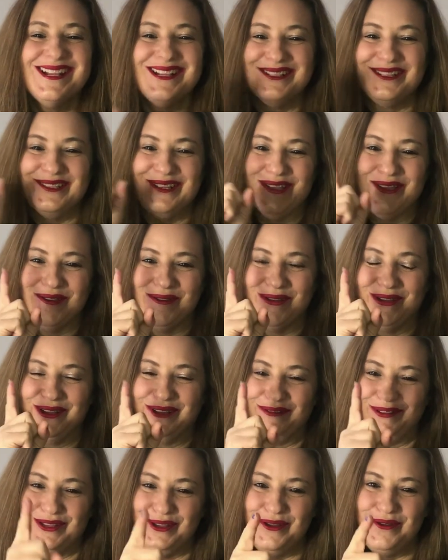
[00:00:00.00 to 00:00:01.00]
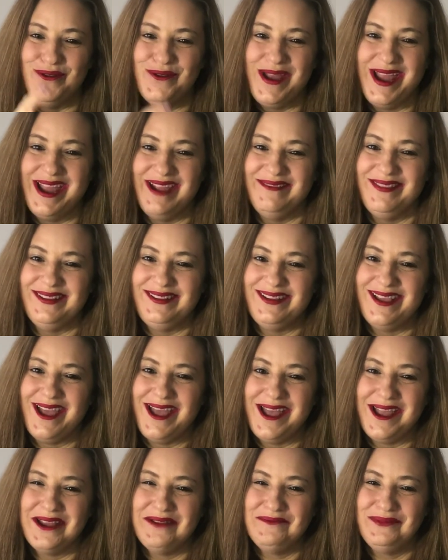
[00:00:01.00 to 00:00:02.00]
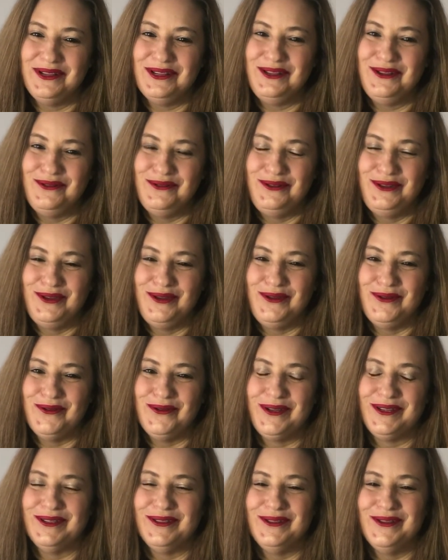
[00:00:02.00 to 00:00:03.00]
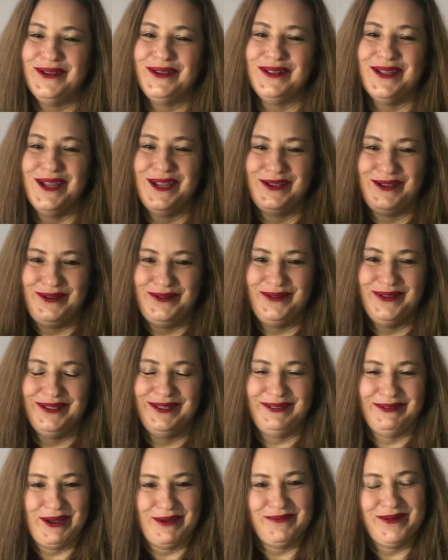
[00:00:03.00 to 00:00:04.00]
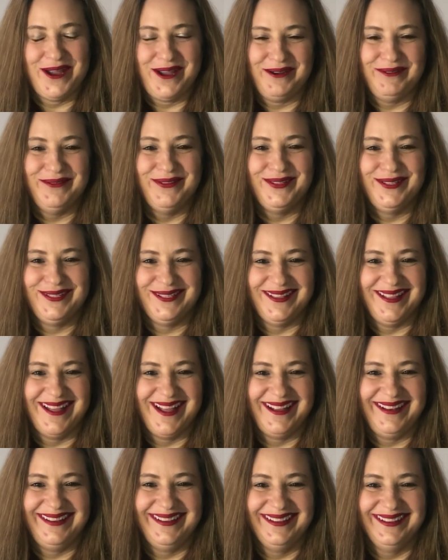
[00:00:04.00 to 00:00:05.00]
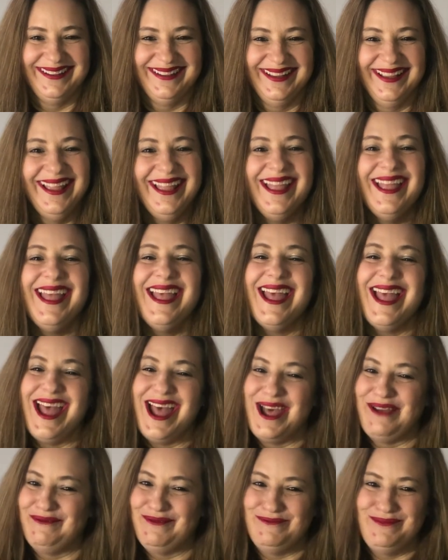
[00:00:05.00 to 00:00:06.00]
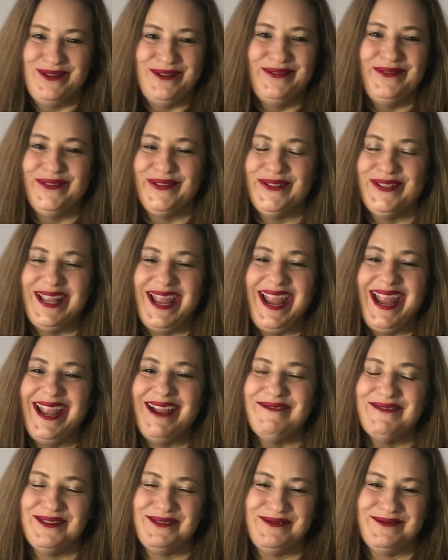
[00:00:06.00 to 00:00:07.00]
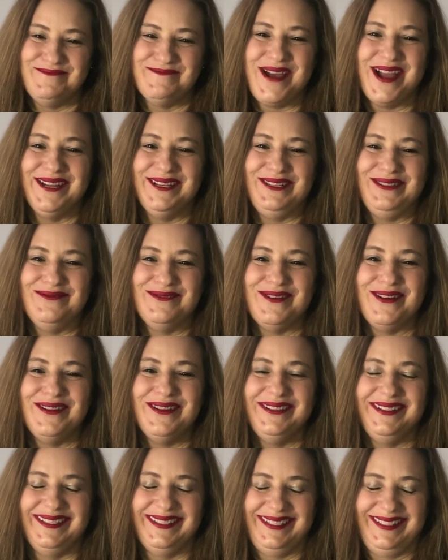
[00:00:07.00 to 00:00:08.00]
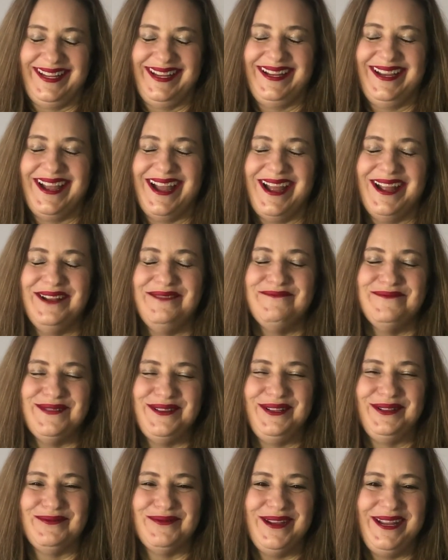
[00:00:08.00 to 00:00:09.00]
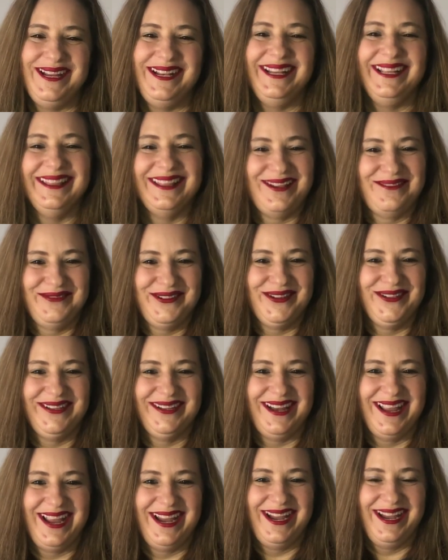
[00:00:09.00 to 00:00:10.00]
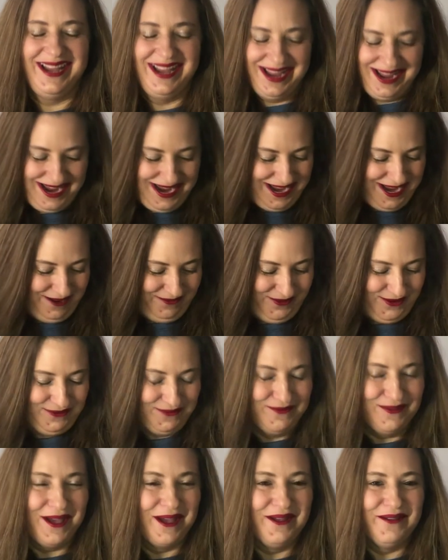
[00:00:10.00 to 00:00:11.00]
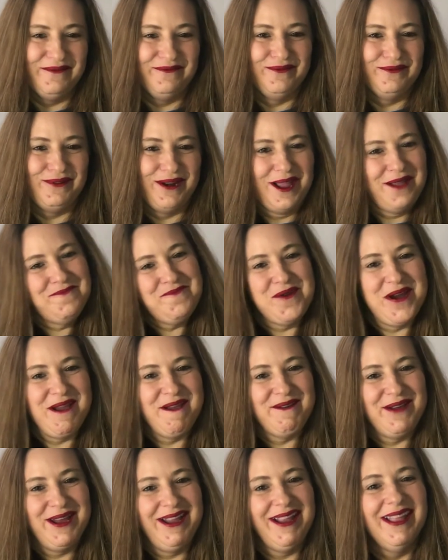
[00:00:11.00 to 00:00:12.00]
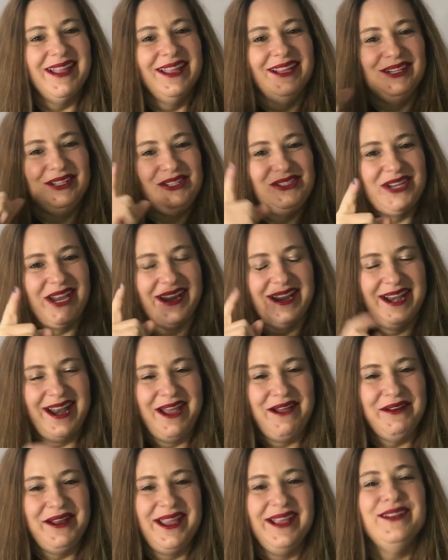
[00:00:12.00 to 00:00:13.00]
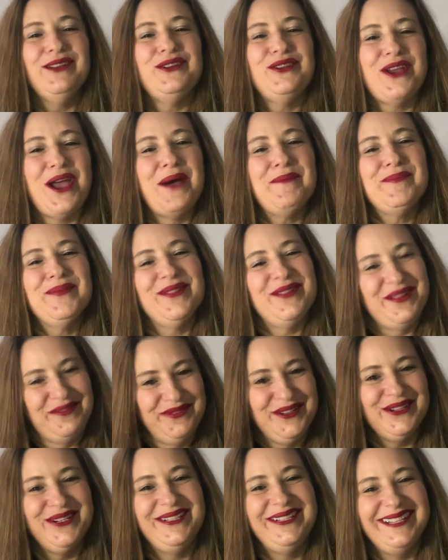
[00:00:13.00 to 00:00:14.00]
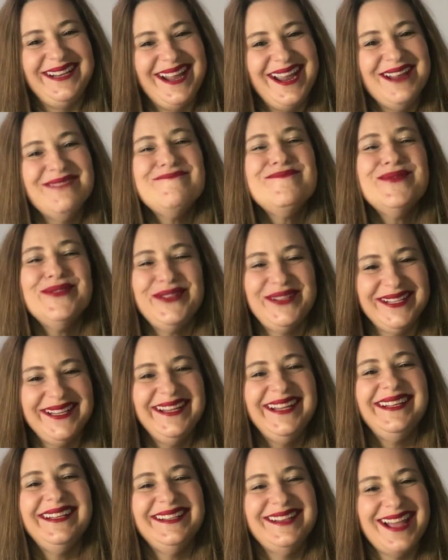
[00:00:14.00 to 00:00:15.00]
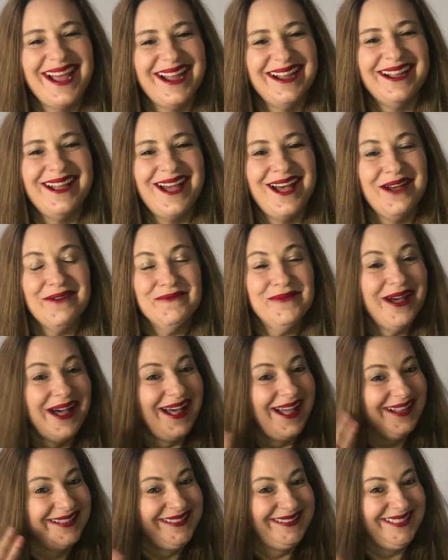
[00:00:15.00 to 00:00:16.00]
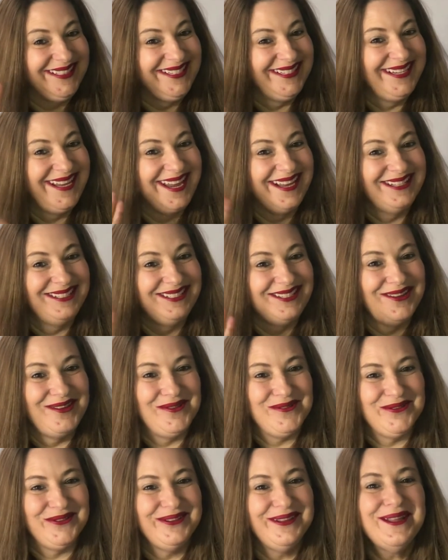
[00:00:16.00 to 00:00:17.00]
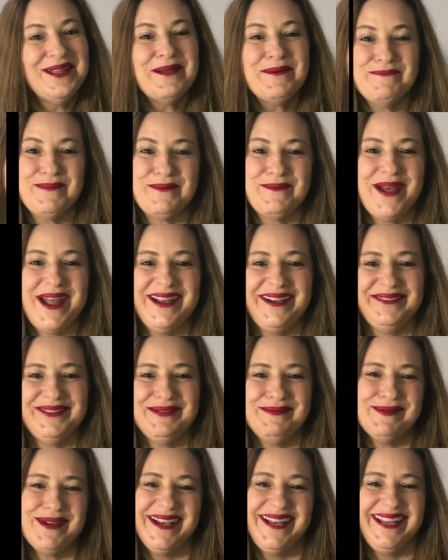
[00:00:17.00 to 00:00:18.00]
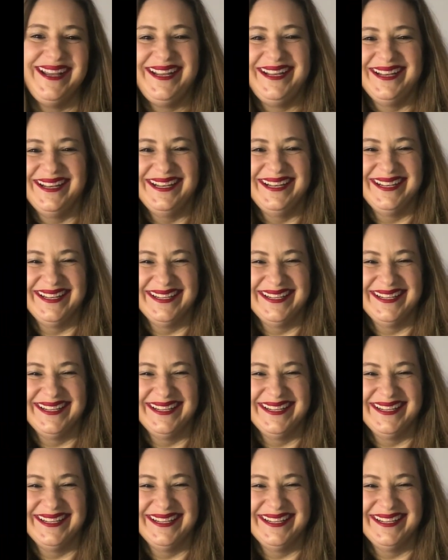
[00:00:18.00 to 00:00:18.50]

So if you have the time, you too can look like you just stepped out of the salon. Have a beautiful day. I want to remind you all to stay kind, be sweet, love your today. If you love what I'm wearing, check it out at shoploveyourtodayboutique.com. I'll see you again soon. Bye-bye, everybody.